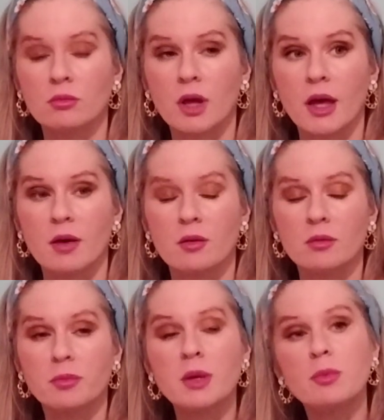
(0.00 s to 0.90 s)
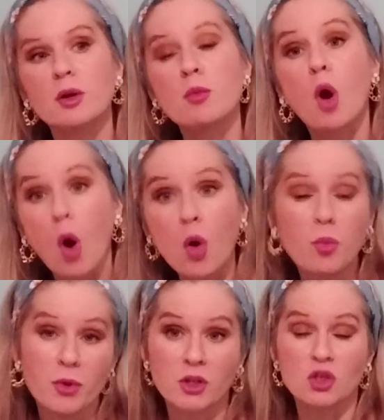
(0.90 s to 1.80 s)
uh, people are more
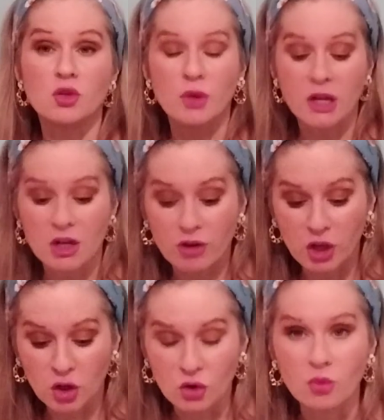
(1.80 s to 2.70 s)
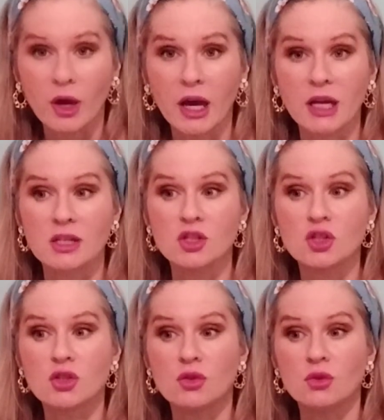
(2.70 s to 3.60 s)
open to hearing you and
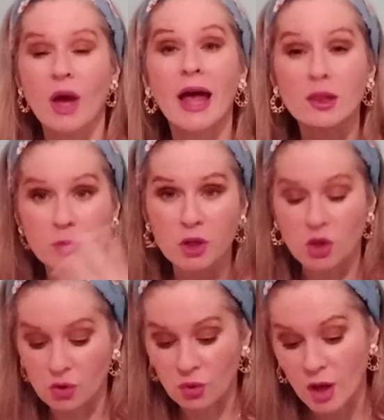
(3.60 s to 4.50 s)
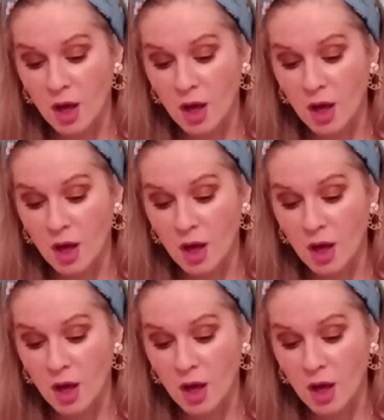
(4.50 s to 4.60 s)
to helping you.